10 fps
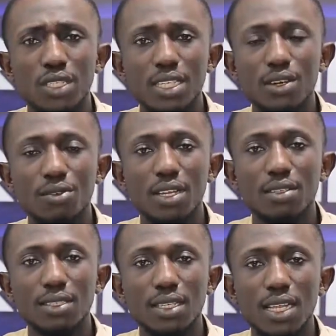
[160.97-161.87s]
They don't
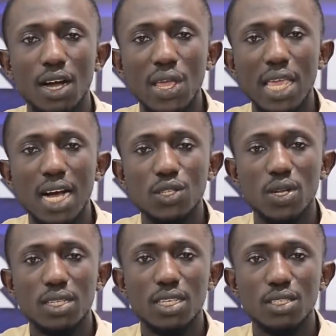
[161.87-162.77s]
really think that he has
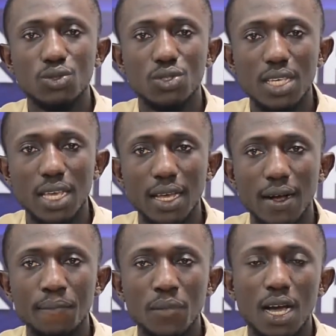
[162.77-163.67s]
what it takes to take,
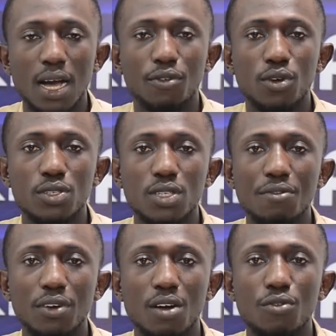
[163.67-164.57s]
of course,
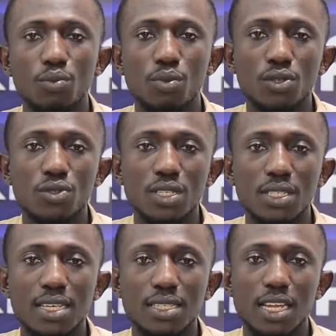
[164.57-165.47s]
African football to the
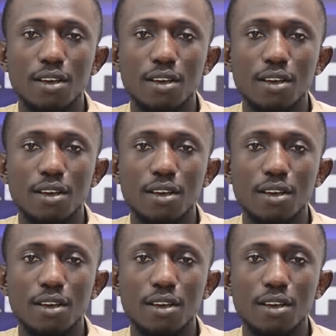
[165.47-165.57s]
next